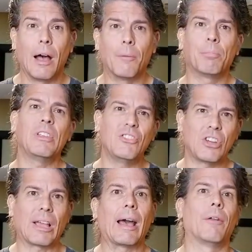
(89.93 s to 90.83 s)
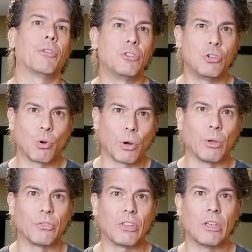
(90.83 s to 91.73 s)
please check out the
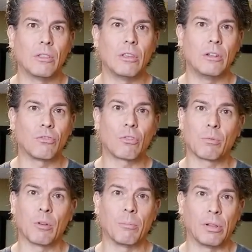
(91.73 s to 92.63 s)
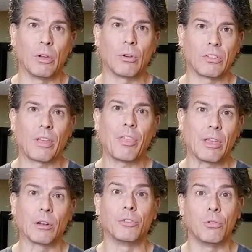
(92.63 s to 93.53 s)
tutorials in the description below because I think
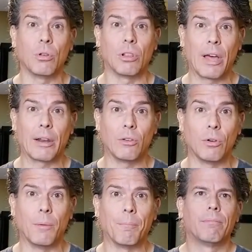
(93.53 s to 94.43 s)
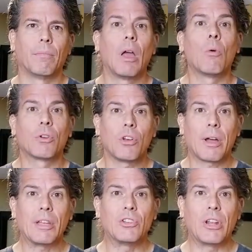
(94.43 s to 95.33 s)
it'll do you a lot of good. We're
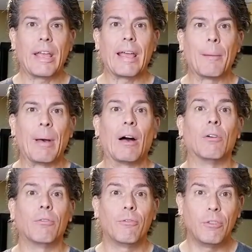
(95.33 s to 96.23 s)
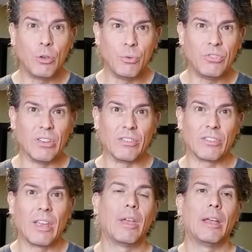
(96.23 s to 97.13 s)
talking today about
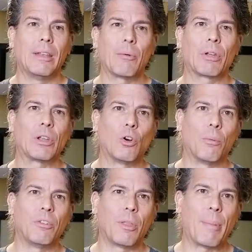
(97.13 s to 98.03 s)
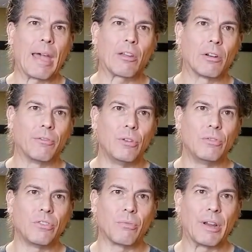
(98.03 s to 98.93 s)
fuses. Now we're going to go into the background of
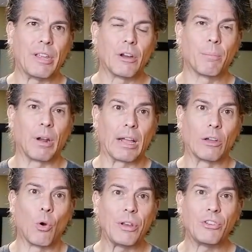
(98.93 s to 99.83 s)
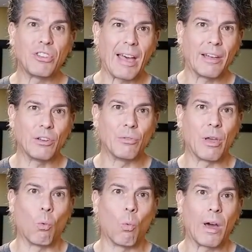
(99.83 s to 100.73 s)
fuses right here, but I'm going to tell you
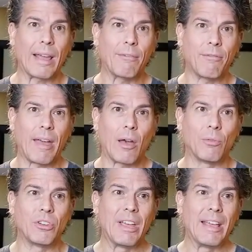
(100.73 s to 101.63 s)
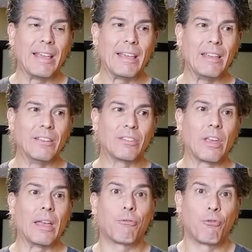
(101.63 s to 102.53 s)
that what I found is
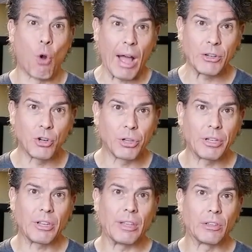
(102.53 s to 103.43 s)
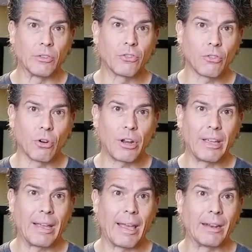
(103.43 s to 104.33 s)
fraudulent and
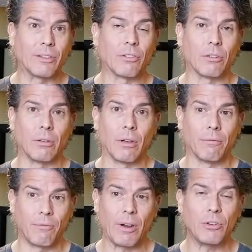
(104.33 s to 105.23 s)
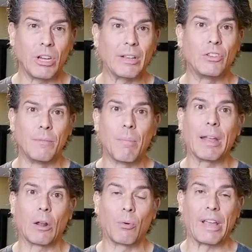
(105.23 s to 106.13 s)
concerning, and it's a fair chance you might
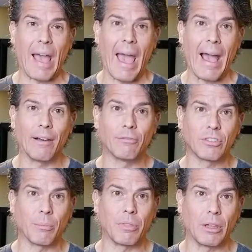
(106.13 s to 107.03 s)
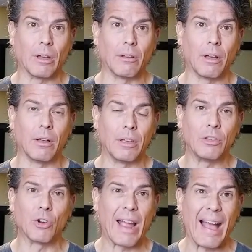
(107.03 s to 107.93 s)
already have something in
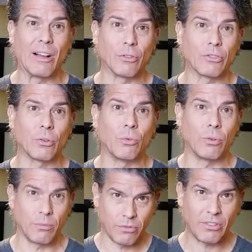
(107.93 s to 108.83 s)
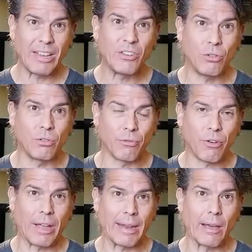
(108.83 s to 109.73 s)
your house. So stay tuned to
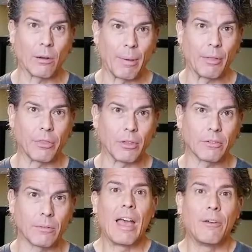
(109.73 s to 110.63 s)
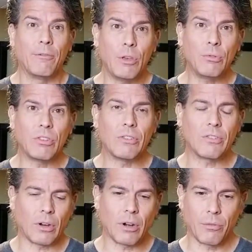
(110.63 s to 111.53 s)
find out about this.
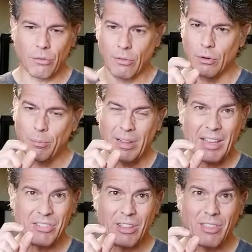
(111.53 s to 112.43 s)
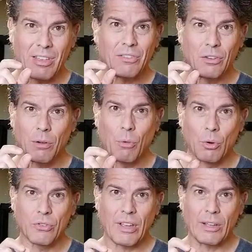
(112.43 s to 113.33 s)
Fuses are those little plastic things in your
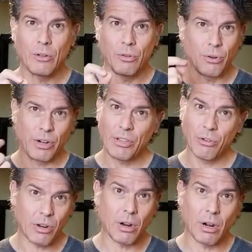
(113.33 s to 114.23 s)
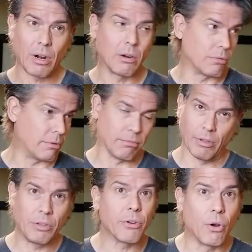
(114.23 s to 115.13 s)
motorcycle or in your car or
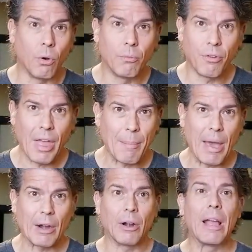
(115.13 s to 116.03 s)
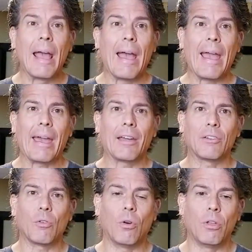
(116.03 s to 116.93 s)
in your home for that matter.
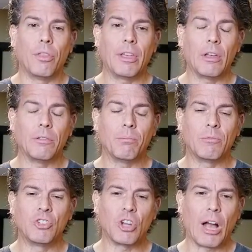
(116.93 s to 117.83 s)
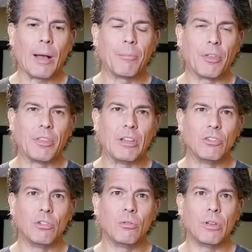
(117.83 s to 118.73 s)
And the job that they
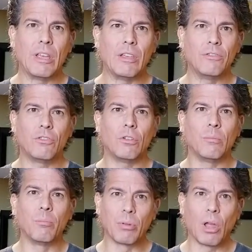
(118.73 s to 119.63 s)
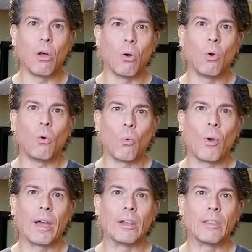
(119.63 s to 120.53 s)
do is to blow
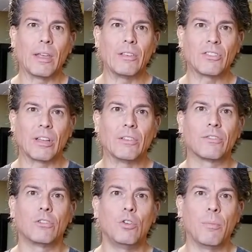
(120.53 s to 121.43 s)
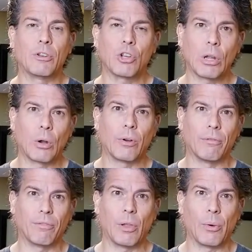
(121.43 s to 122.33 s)
when they sense too much current
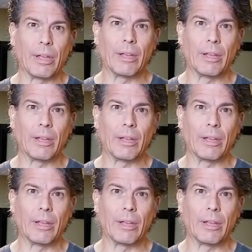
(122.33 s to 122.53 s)
flowing.